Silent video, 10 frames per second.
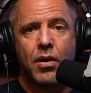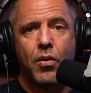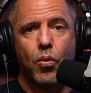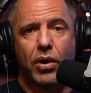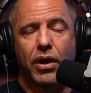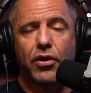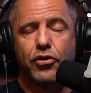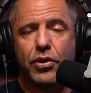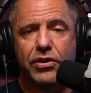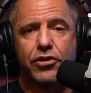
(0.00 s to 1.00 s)
We're going to
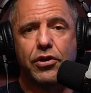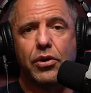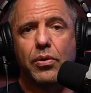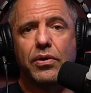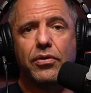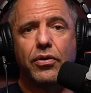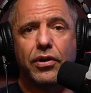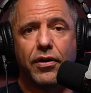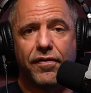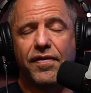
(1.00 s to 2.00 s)
treat you until
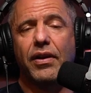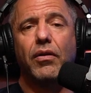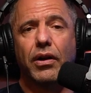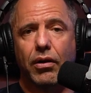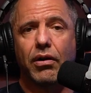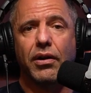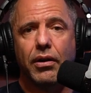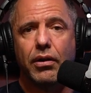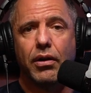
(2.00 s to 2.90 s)
you're feeling good.